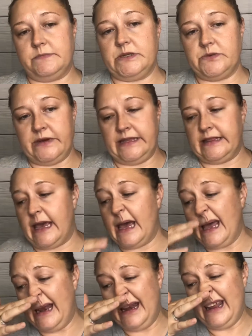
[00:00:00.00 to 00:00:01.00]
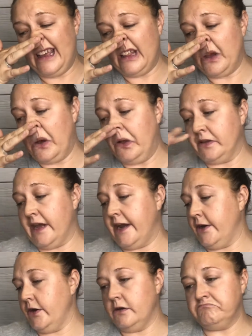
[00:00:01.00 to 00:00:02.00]
Between that and the
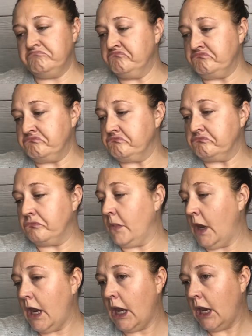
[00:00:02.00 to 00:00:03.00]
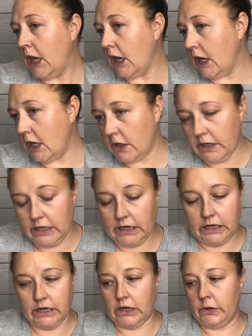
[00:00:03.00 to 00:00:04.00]
all-nighter, it
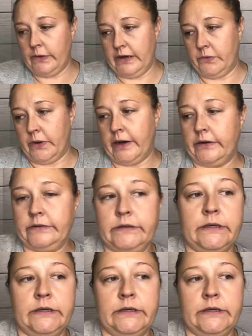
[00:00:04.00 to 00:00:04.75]
doesn't go anywhere.